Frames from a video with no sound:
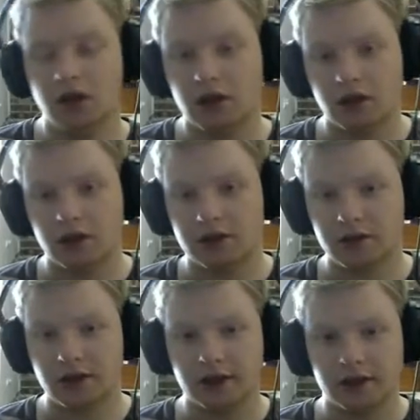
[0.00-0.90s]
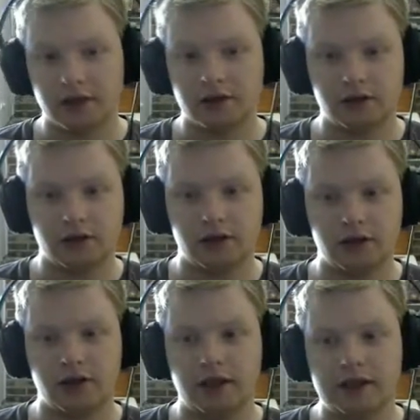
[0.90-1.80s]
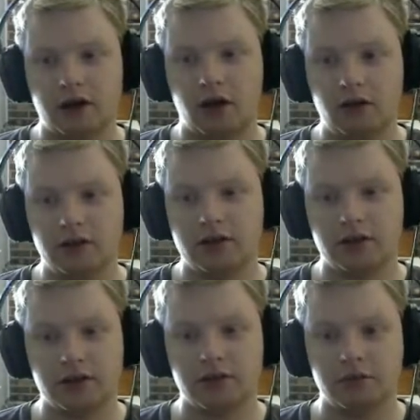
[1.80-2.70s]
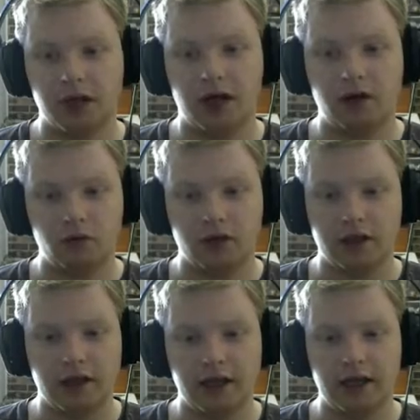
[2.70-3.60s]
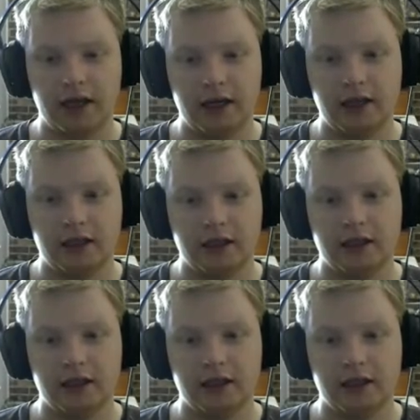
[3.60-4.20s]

And yeah, so there's a whole interesting part with that.